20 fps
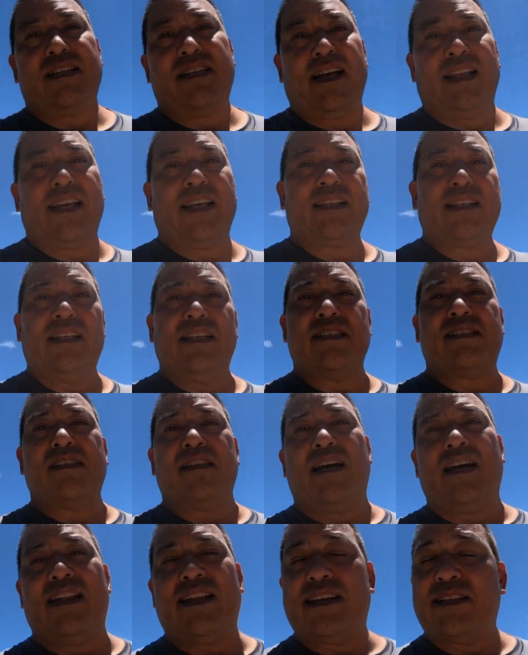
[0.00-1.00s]
I
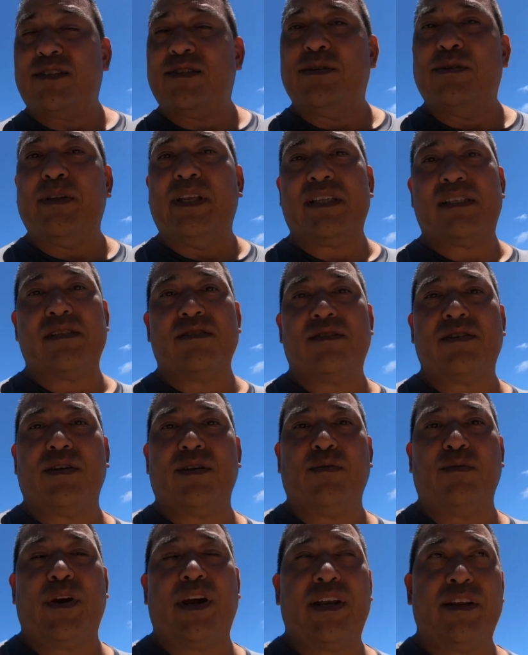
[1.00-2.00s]
like to listen to the
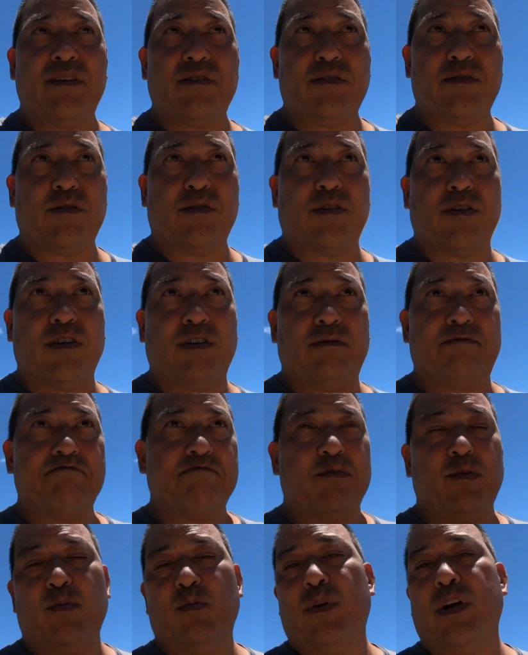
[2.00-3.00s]
radio or
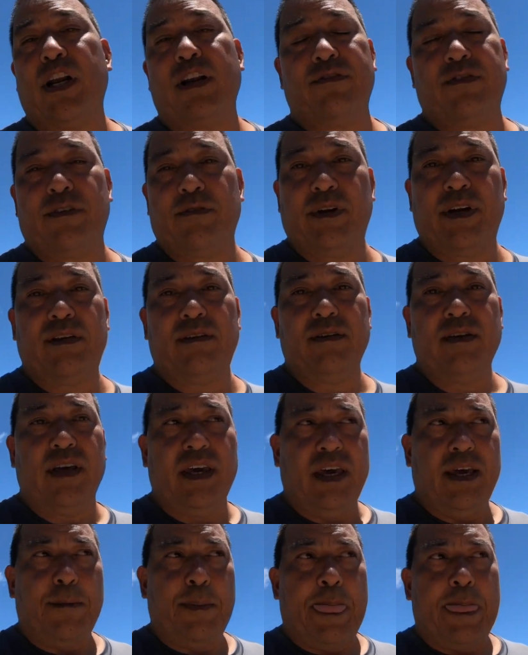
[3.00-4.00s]
whatever, right?
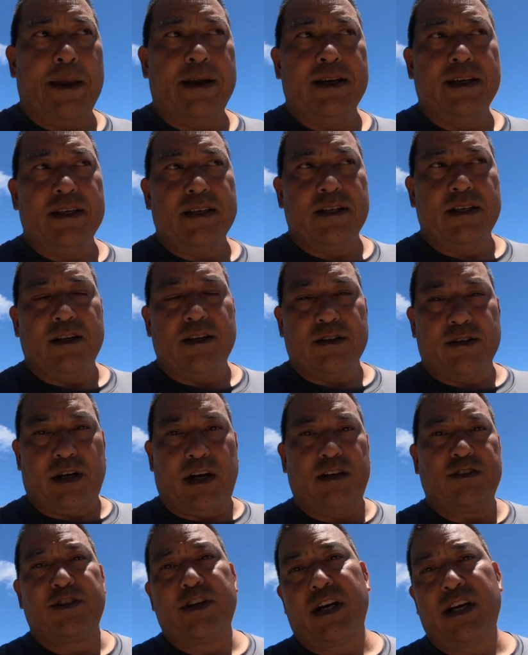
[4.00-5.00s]
So
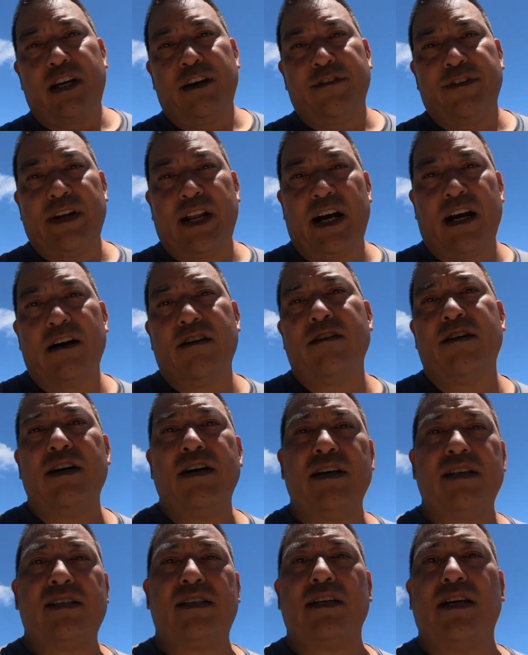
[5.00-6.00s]
I'll try it out for now,
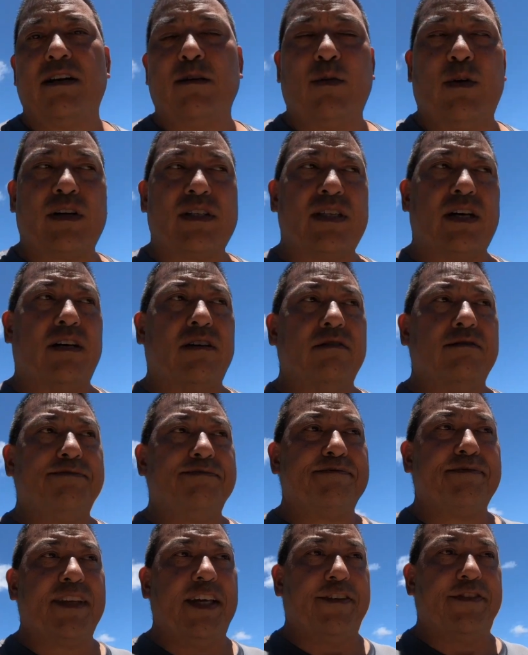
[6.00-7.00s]
see how it works out.
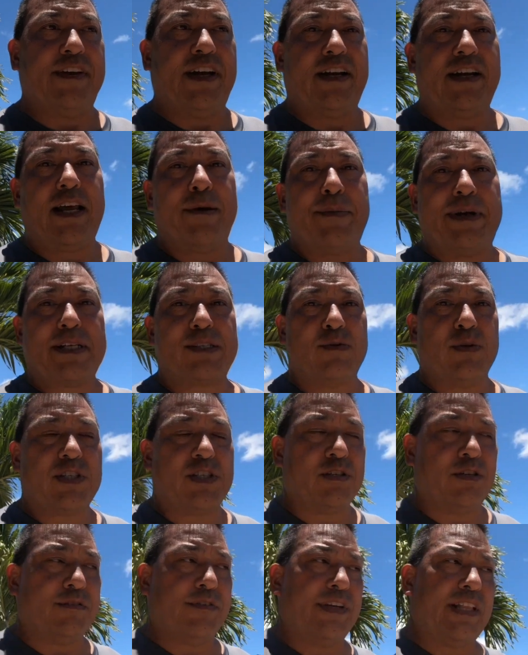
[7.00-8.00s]
If not, I may switch it
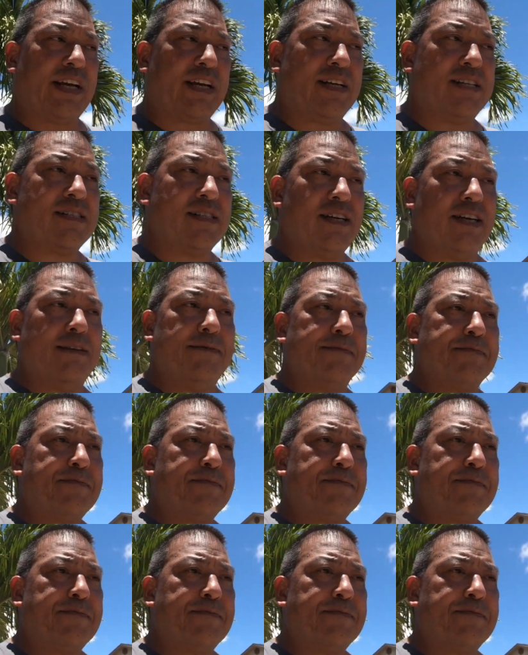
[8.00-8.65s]
over, like I said.